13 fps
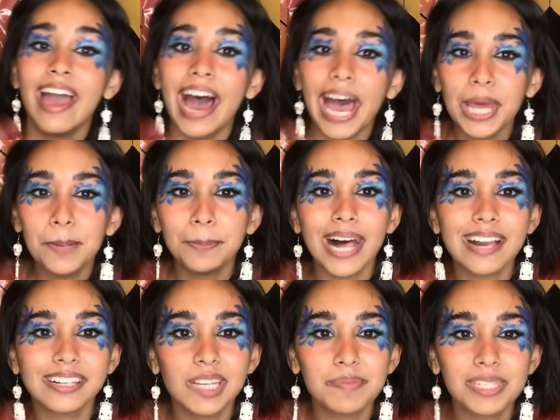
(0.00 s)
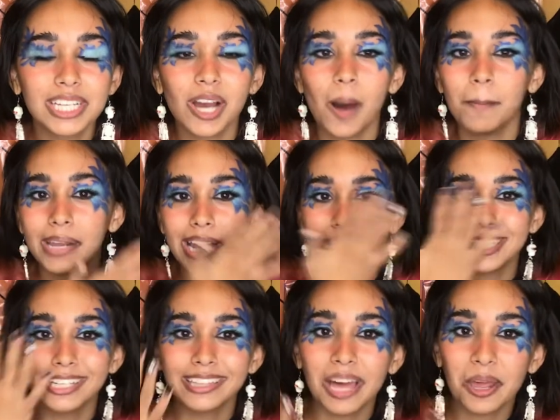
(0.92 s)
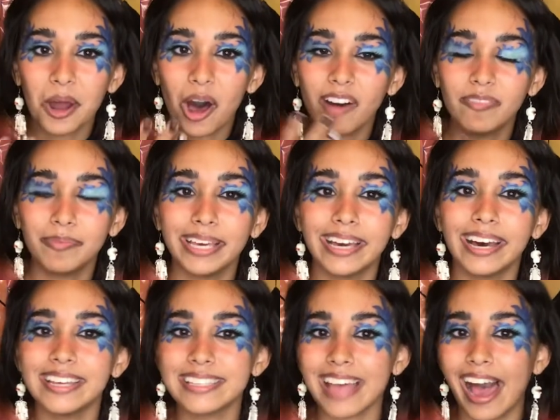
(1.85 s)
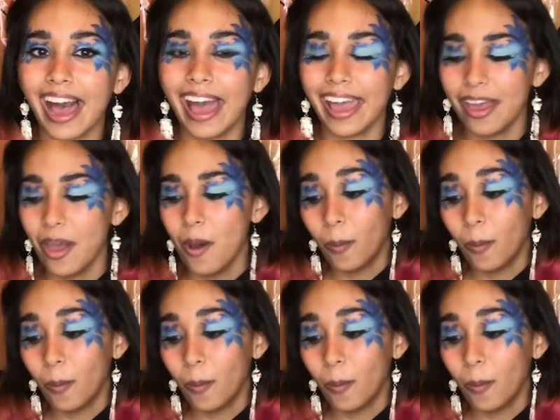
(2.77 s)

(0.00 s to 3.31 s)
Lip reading: I had black lipstick on, but I took that off because I